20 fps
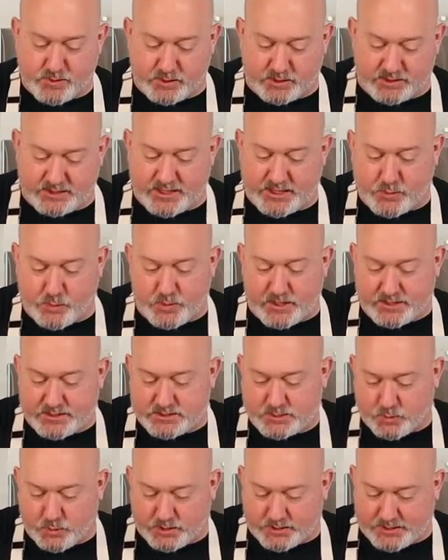the liquid
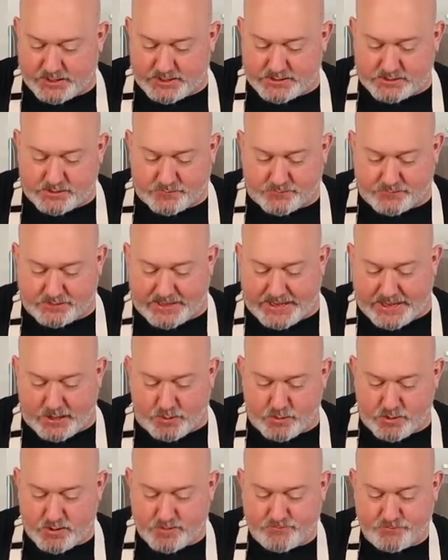as quickly as the
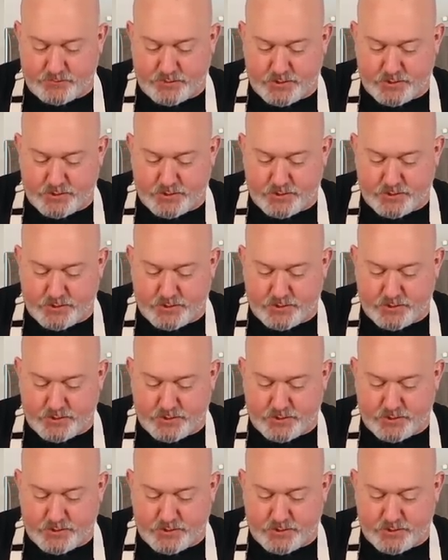flour.